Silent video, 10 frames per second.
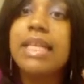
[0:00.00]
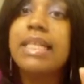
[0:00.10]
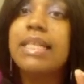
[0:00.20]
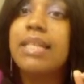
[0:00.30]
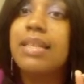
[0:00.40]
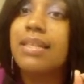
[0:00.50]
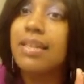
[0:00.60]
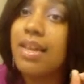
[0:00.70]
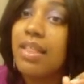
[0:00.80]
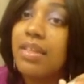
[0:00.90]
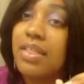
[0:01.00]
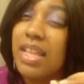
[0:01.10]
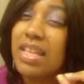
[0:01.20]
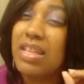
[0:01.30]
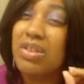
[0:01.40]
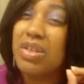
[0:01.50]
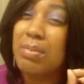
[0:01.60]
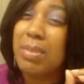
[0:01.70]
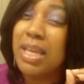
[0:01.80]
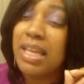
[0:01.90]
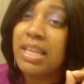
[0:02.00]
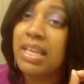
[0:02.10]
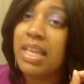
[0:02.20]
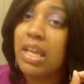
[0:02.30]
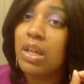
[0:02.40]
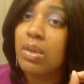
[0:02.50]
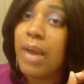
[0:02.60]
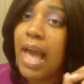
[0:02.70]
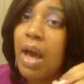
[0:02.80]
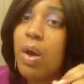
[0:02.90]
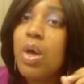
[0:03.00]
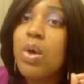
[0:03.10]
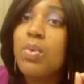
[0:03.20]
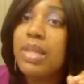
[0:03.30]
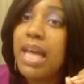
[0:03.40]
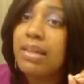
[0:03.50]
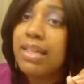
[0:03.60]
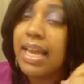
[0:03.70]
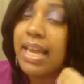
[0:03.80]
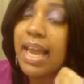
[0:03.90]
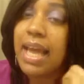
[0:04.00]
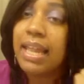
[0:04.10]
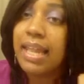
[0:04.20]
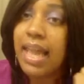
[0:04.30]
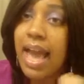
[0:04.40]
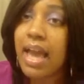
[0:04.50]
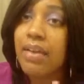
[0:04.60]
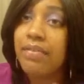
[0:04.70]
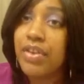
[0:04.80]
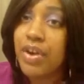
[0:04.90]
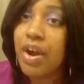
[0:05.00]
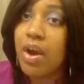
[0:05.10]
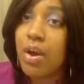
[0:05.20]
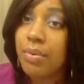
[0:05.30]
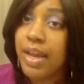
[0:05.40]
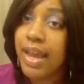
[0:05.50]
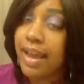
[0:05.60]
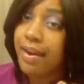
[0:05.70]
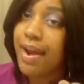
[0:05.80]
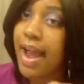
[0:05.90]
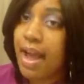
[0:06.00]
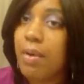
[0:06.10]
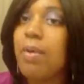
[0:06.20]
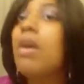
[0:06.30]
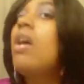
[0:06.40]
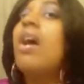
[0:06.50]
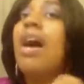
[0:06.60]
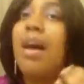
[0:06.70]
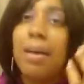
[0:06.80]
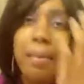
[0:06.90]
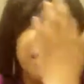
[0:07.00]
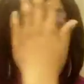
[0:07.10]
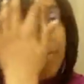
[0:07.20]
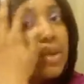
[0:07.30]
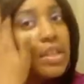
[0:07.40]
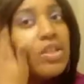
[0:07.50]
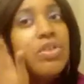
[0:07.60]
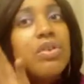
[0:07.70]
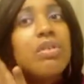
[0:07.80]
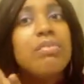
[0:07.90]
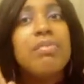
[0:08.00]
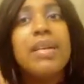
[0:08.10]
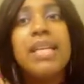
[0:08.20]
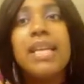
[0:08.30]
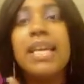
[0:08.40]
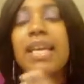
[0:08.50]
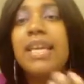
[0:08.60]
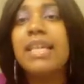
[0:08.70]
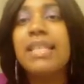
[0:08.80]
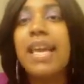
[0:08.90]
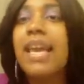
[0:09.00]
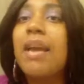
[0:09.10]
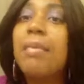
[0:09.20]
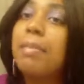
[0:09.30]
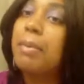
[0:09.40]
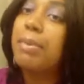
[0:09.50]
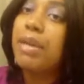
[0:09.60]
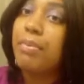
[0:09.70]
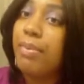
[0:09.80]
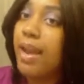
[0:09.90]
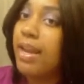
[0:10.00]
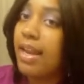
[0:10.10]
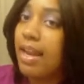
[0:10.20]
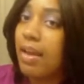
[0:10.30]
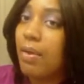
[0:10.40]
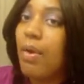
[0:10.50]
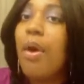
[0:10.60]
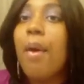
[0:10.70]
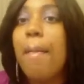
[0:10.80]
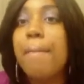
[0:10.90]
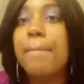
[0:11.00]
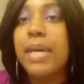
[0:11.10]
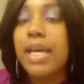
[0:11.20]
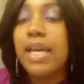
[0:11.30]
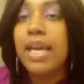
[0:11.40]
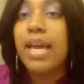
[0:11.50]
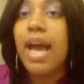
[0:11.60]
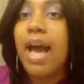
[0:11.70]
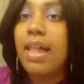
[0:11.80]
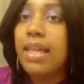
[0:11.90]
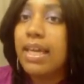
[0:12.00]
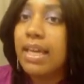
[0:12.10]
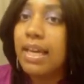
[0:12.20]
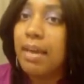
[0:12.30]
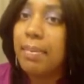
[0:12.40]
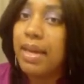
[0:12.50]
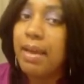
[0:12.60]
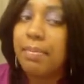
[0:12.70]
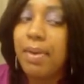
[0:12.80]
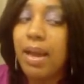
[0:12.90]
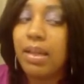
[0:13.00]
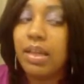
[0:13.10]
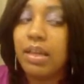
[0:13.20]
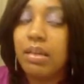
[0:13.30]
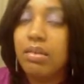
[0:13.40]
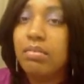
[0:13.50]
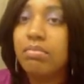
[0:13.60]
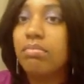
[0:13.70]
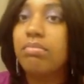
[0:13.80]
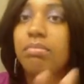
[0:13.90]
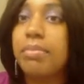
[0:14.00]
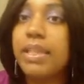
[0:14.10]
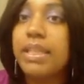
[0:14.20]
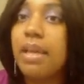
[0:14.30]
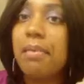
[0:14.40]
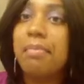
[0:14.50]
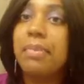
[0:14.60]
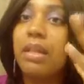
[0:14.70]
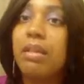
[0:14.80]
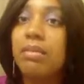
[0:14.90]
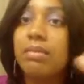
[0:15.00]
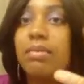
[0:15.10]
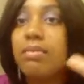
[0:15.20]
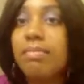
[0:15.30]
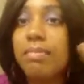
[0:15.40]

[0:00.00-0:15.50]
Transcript: it's another thing that you can put in to get glue out without taking a lot of your own hair out. I'm not really sure what it is. I can't remember it right now, but I'll look it up and I'll probably put some little